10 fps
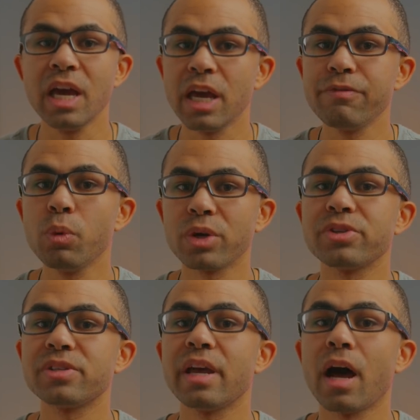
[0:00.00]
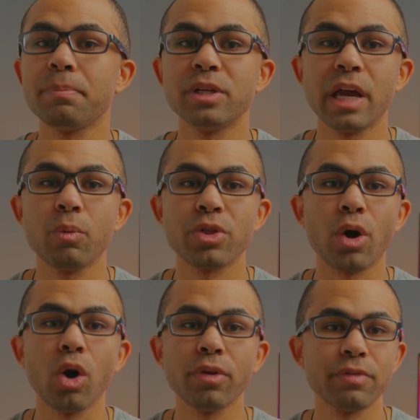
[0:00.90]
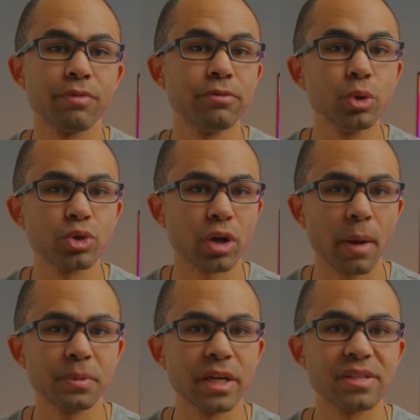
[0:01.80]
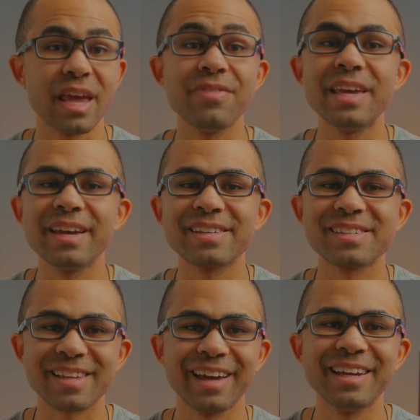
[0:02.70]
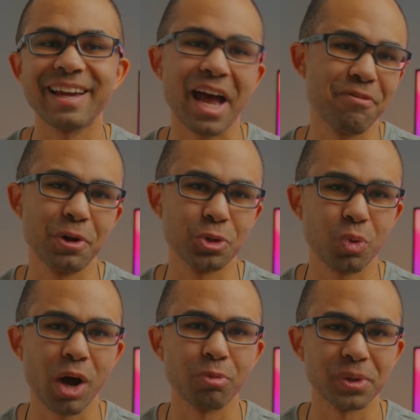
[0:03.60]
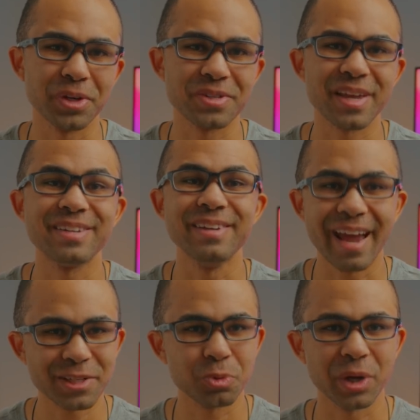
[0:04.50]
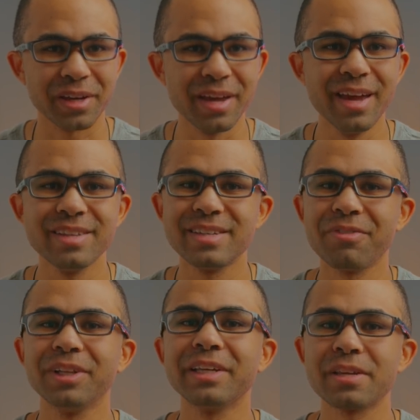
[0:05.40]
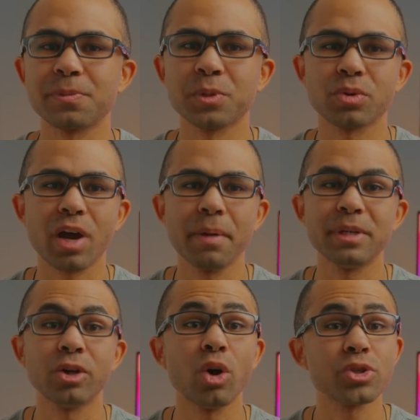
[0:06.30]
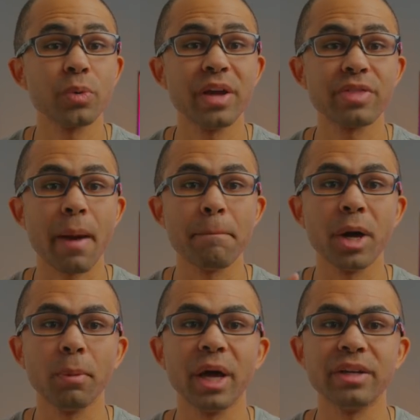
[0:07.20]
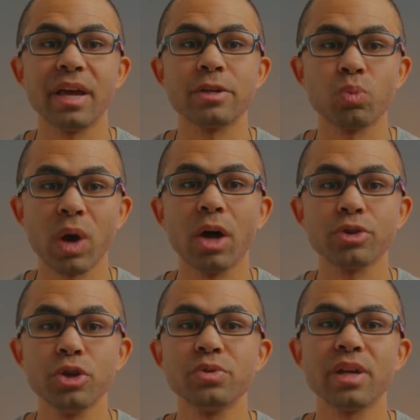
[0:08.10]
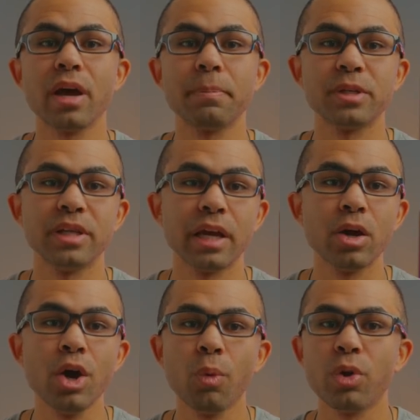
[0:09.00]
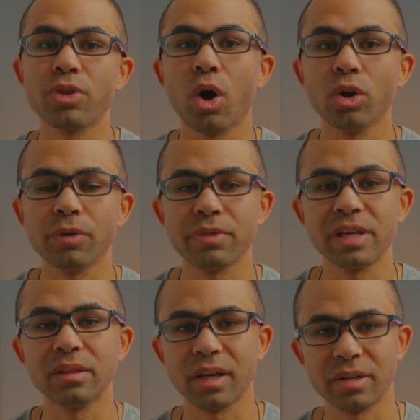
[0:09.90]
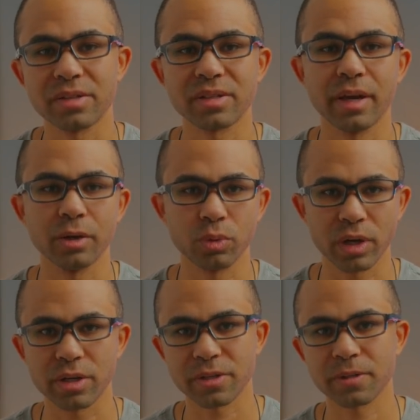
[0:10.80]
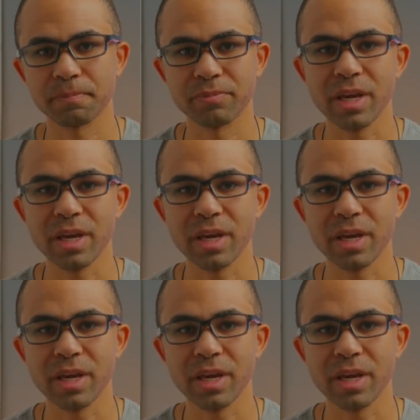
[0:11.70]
if you want to stay up to date with all of the future updates and the exciting iPhone 12 release next week, definitely get subscribed and also hit that bell button as well to stay up to date with all of the latest and greatest.